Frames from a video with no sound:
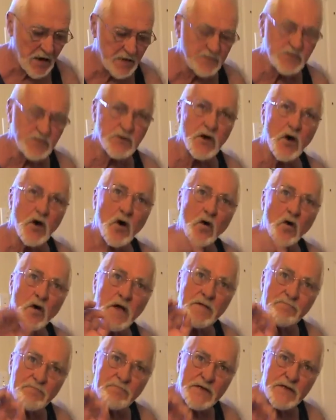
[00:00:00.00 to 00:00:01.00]
You know,
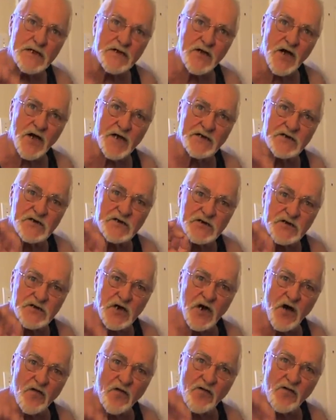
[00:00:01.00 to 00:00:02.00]
be nice
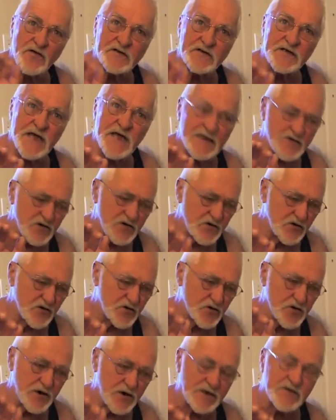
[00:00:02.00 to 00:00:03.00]
to others. That's the
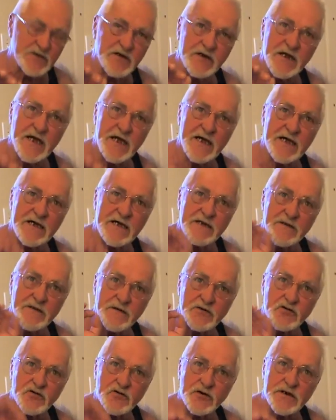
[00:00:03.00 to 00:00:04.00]
trick today. The
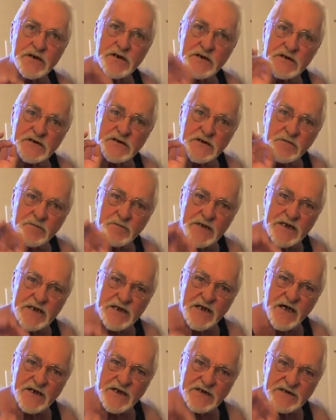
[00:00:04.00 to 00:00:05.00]
trick is to be
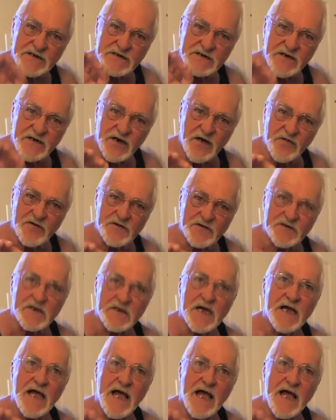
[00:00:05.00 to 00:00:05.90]
nice to others.